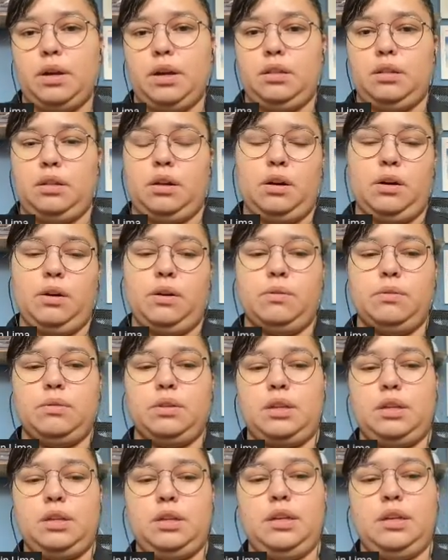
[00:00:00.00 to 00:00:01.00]
and not
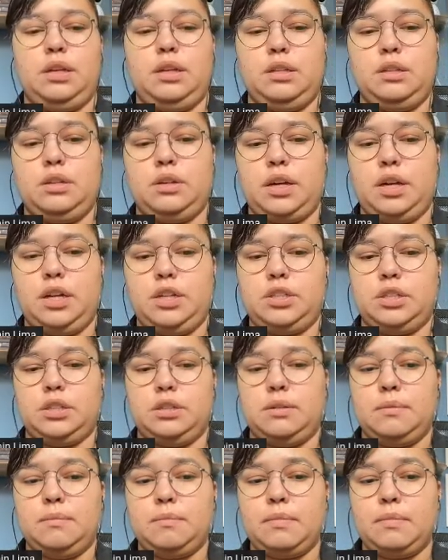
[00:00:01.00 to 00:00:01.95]
only in education.